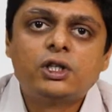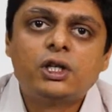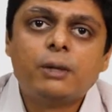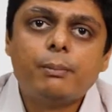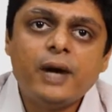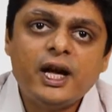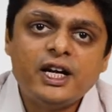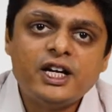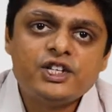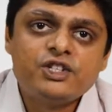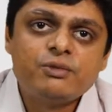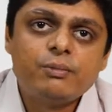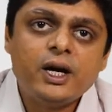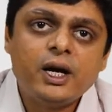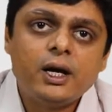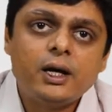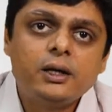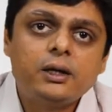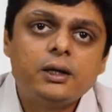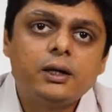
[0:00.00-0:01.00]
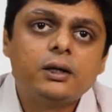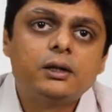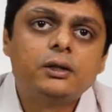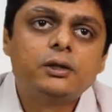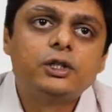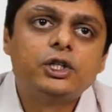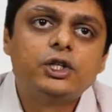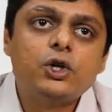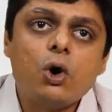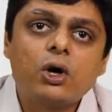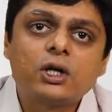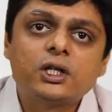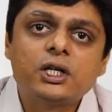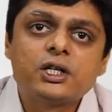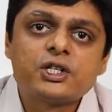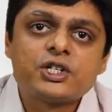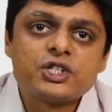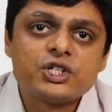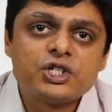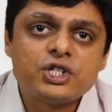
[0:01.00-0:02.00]
the management, the
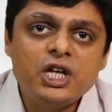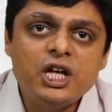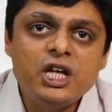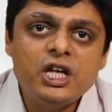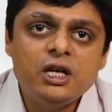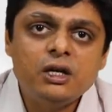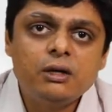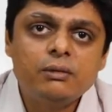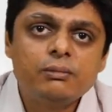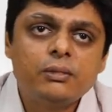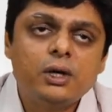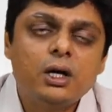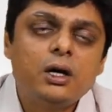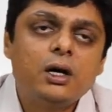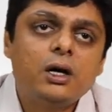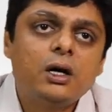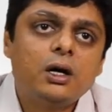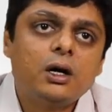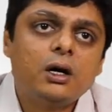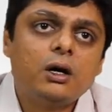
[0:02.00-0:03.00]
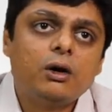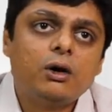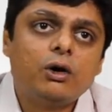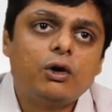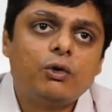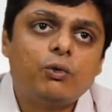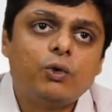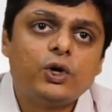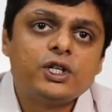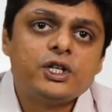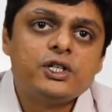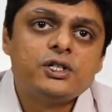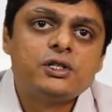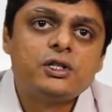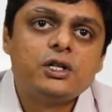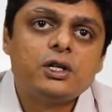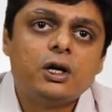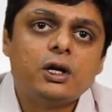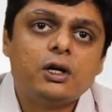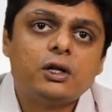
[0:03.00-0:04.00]
doctor's team, what is
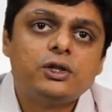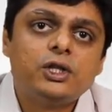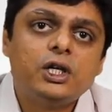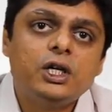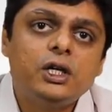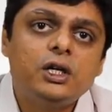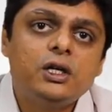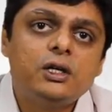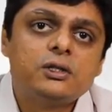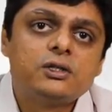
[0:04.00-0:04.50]
the